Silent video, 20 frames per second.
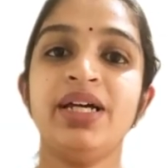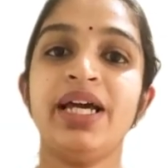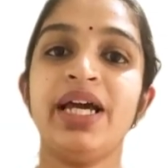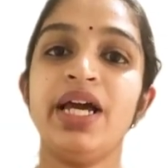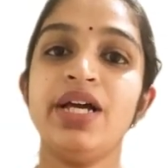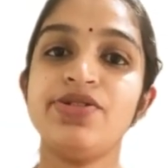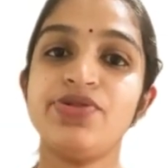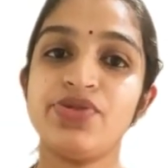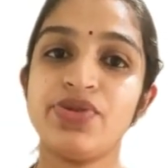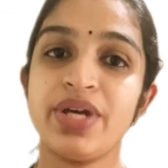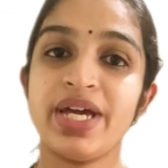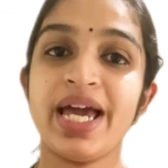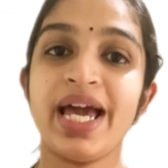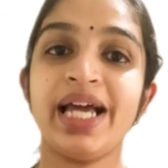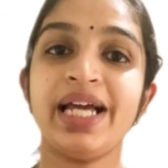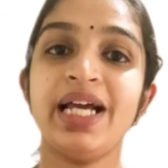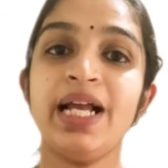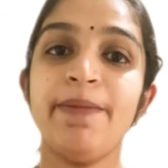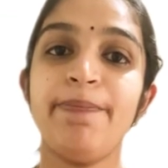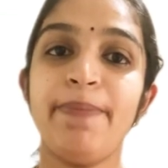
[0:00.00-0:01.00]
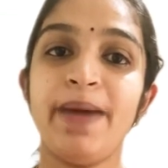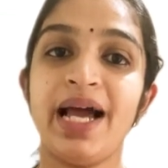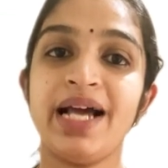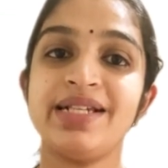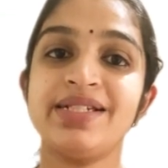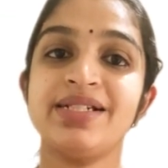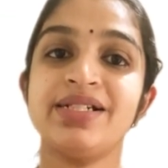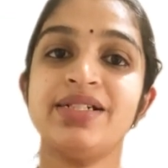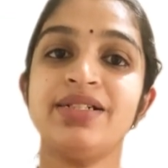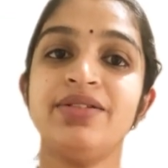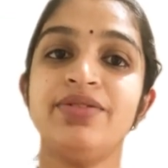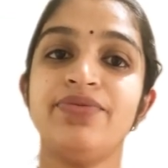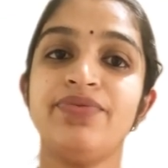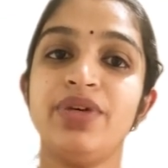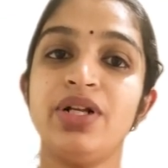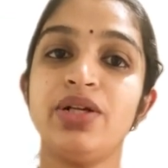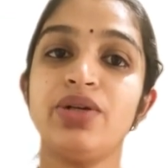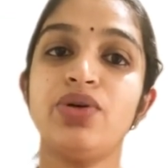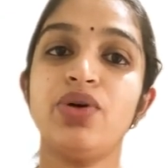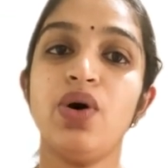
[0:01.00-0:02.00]
a triangle pattern
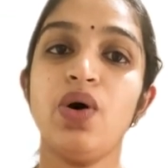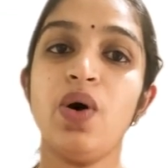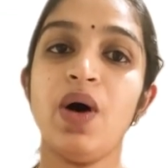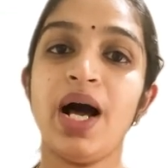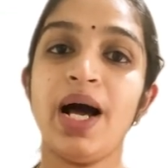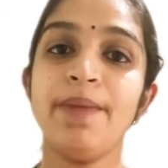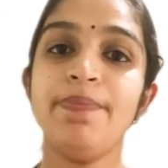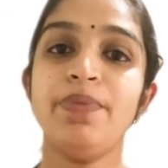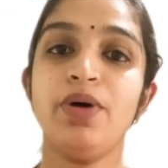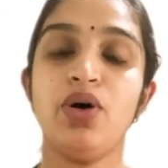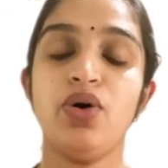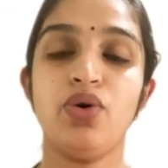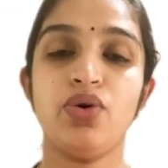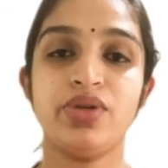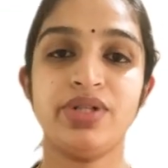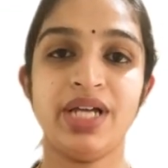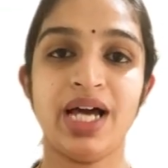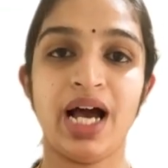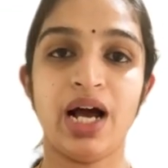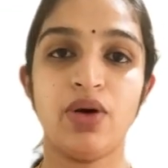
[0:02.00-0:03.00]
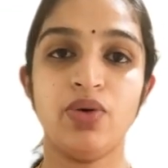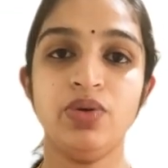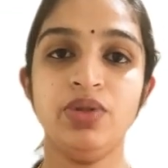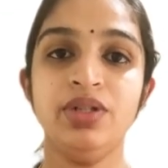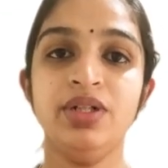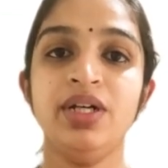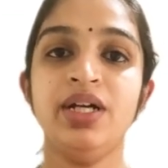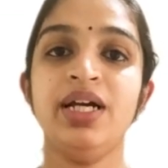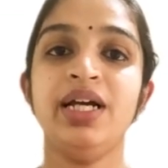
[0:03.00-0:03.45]
will go up or down